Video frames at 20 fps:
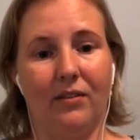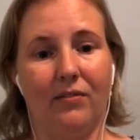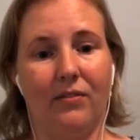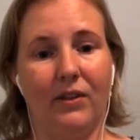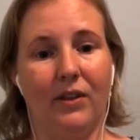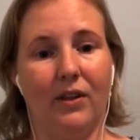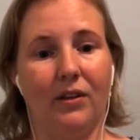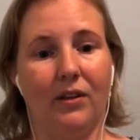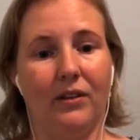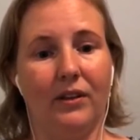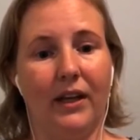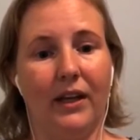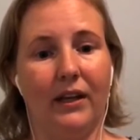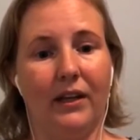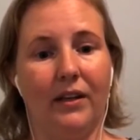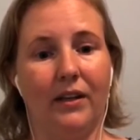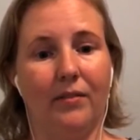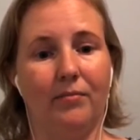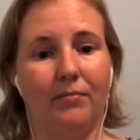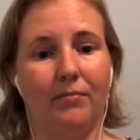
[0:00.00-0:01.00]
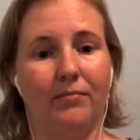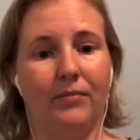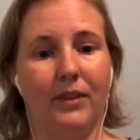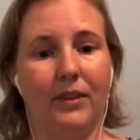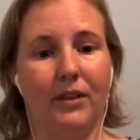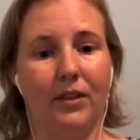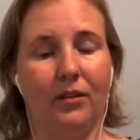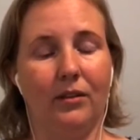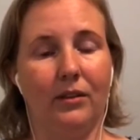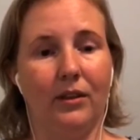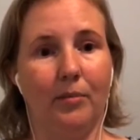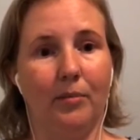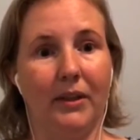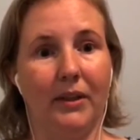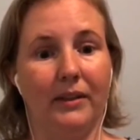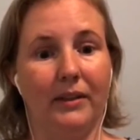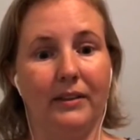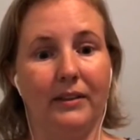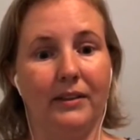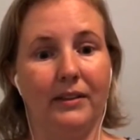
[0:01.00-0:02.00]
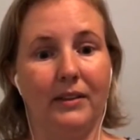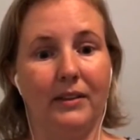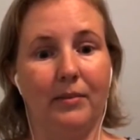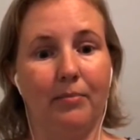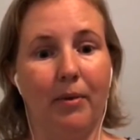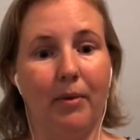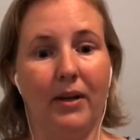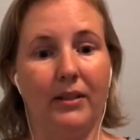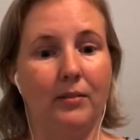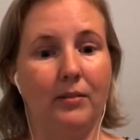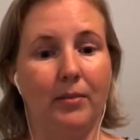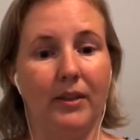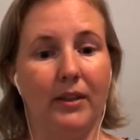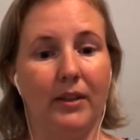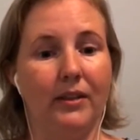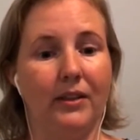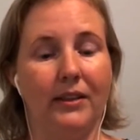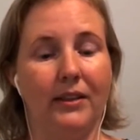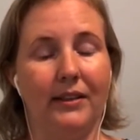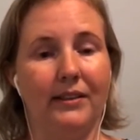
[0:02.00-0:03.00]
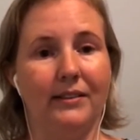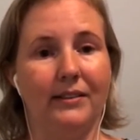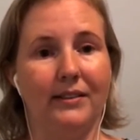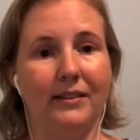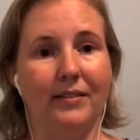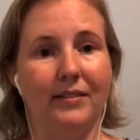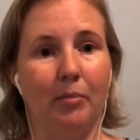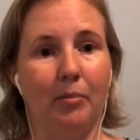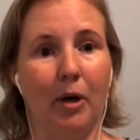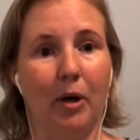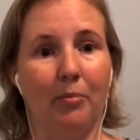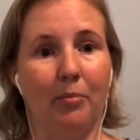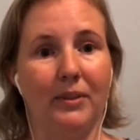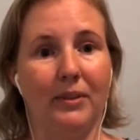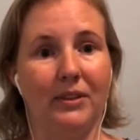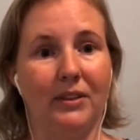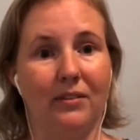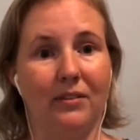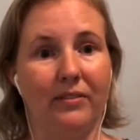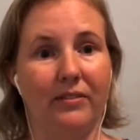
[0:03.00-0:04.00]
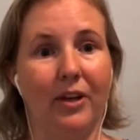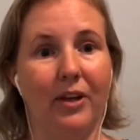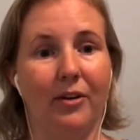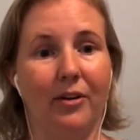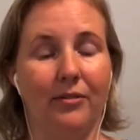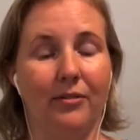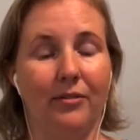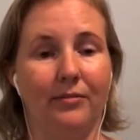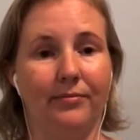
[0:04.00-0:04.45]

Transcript: feel like, you know, limitless possibilities and purpose and flow.